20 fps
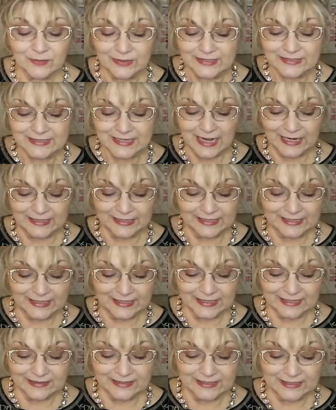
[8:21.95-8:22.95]
excited to
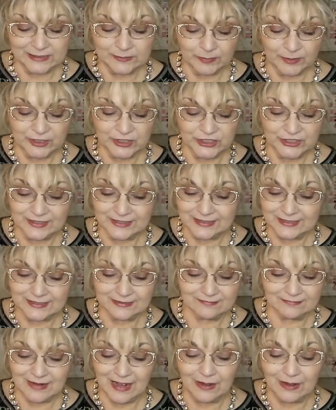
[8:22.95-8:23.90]
get these brushes.